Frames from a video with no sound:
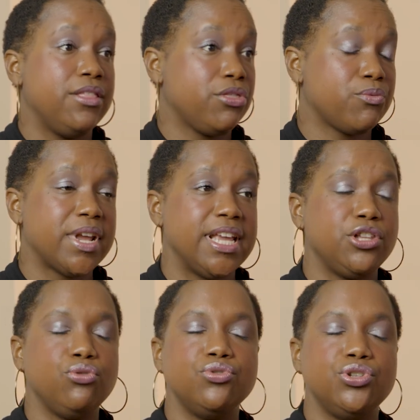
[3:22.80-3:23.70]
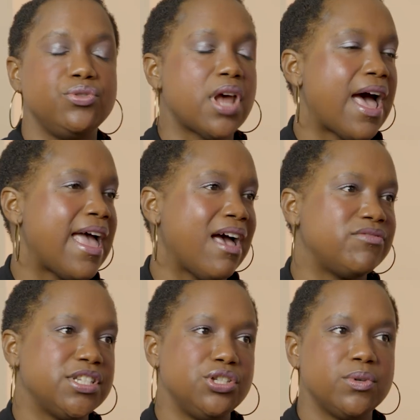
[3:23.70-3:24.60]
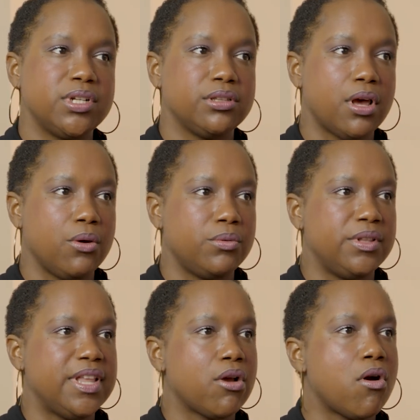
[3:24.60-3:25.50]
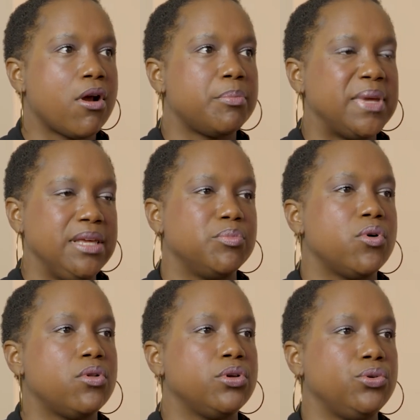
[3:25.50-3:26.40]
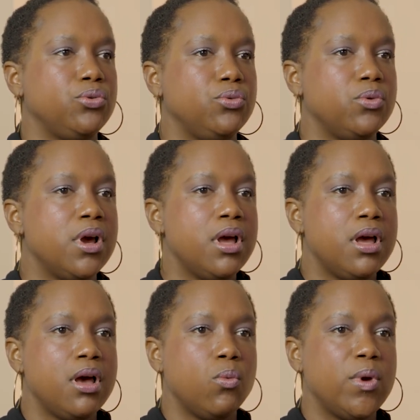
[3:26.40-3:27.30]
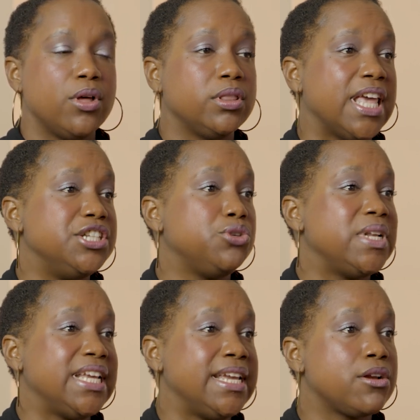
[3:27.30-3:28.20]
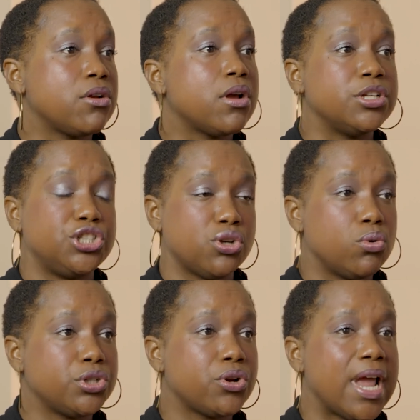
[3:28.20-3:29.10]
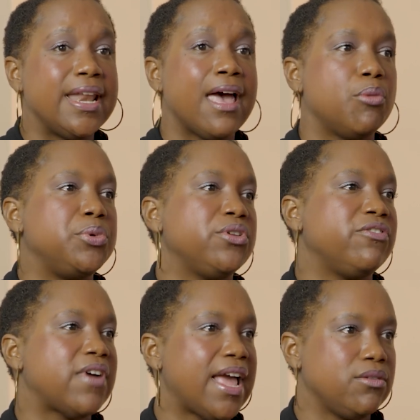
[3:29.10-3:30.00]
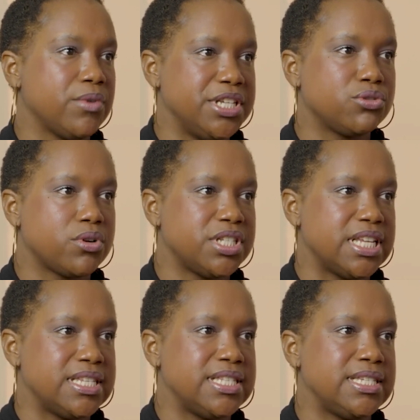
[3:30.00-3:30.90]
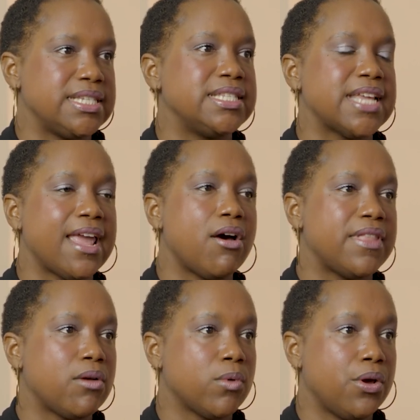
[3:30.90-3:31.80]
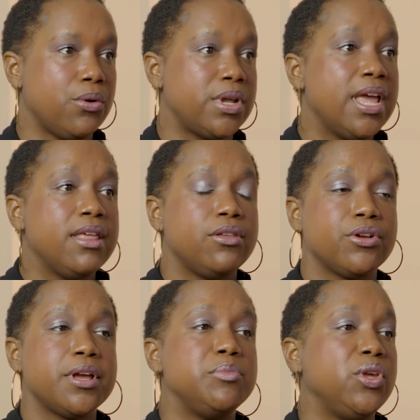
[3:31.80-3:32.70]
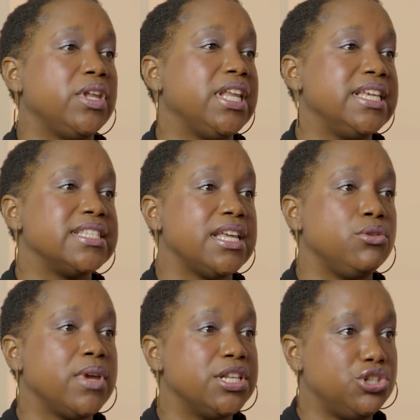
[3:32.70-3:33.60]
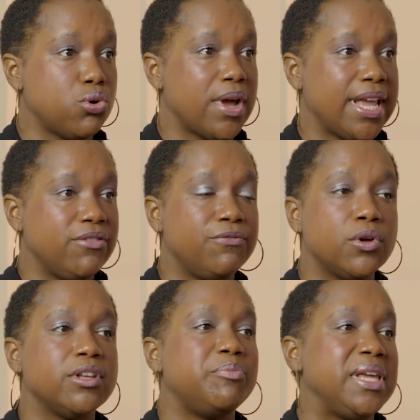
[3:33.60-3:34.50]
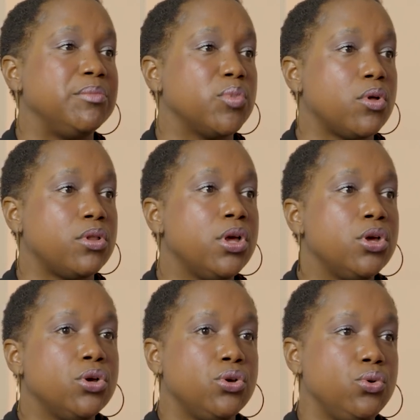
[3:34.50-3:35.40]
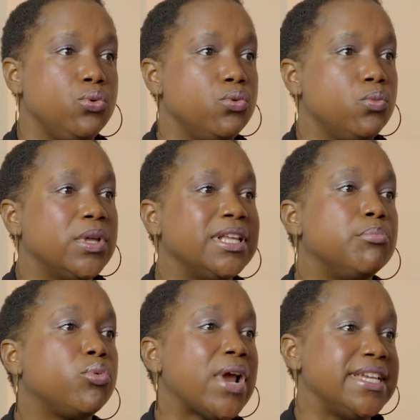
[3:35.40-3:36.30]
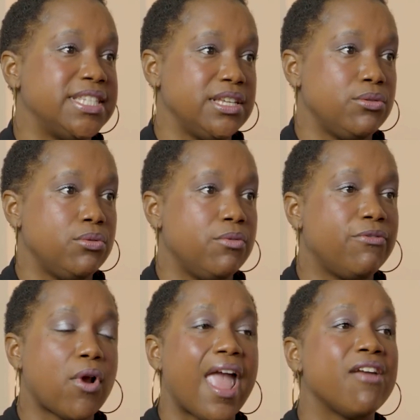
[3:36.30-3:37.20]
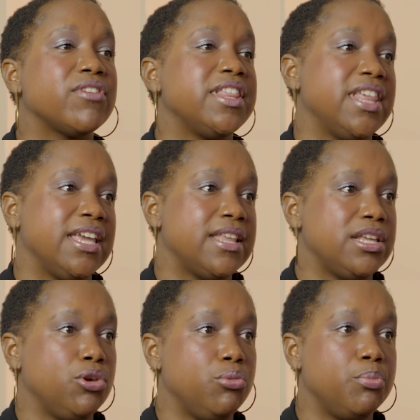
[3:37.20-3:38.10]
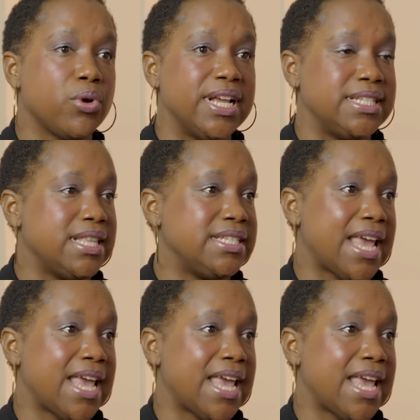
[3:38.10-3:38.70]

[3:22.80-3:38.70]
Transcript: And three, you do not have to do it alone. There are people who will lend you an ear, a shoulder, and help you to find resources to stay on that road. There are communities that you can join full of people who will embrace you for everything that you bring to the